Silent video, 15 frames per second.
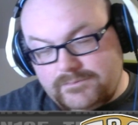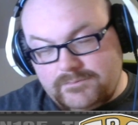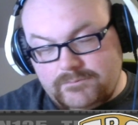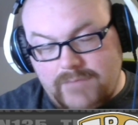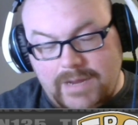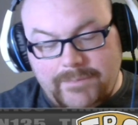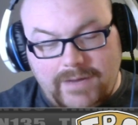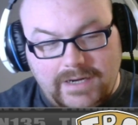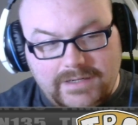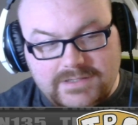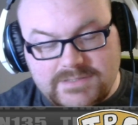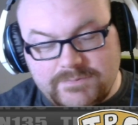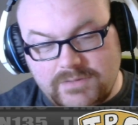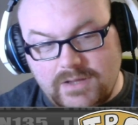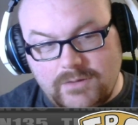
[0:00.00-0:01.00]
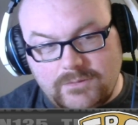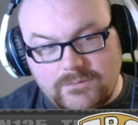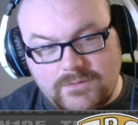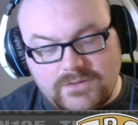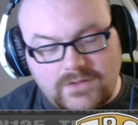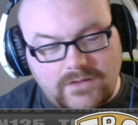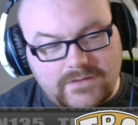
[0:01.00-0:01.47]
my mind is blown
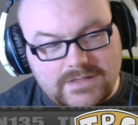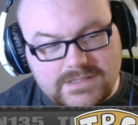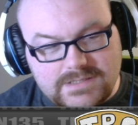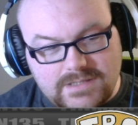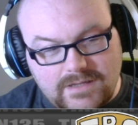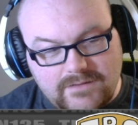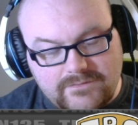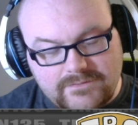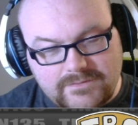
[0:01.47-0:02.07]
with all this stuff.